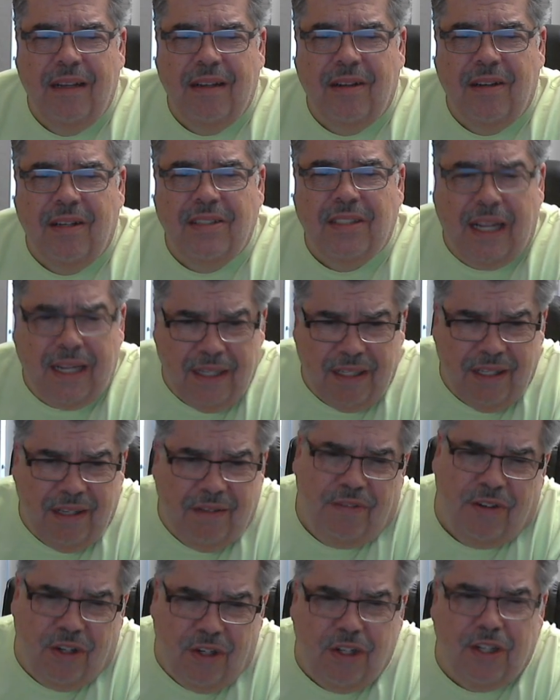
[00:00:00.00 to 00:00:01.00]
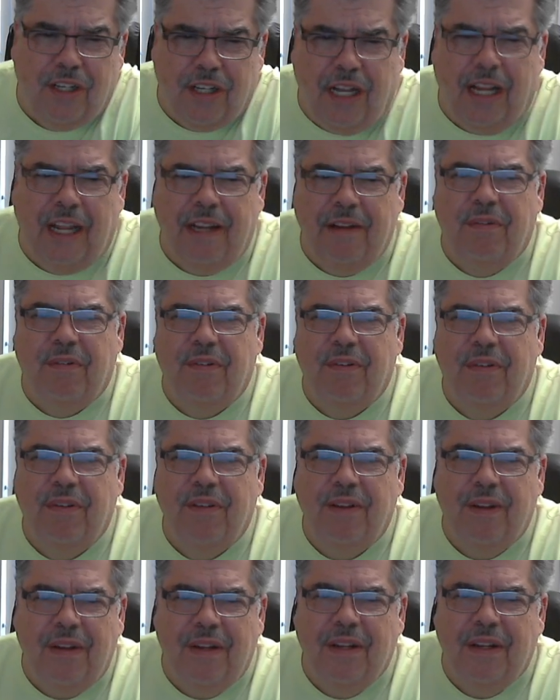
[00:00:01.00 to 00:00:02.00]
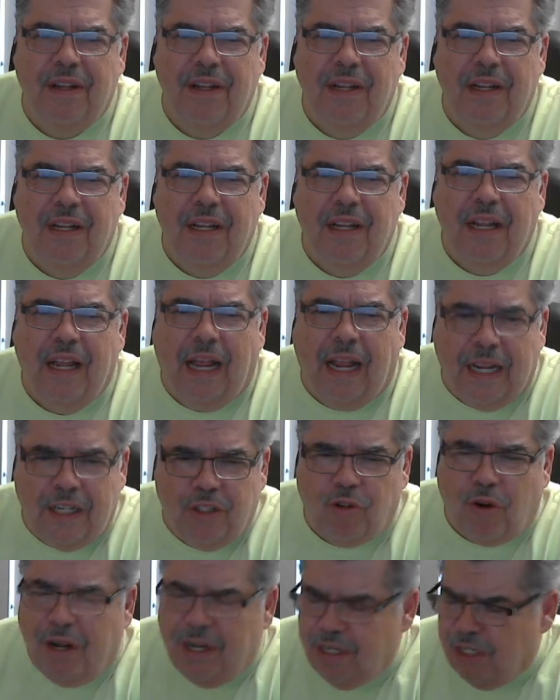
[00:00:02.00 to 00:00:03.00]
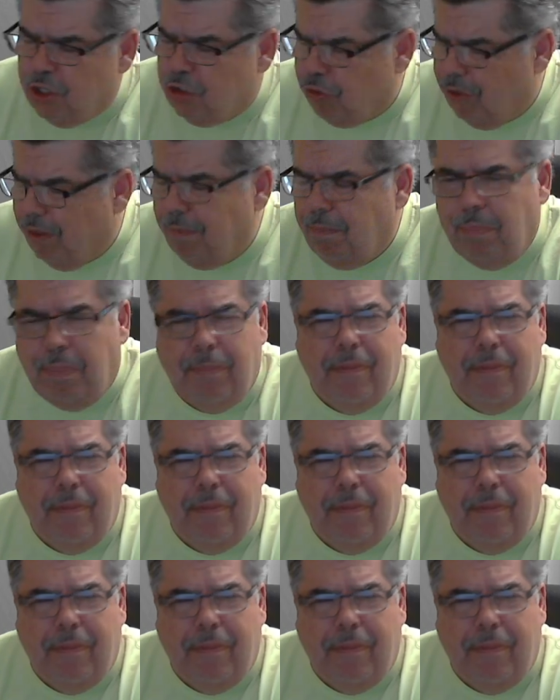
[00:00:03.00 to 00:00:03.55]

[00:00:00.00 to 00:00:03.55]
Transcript: Because I live a good life. I try to treat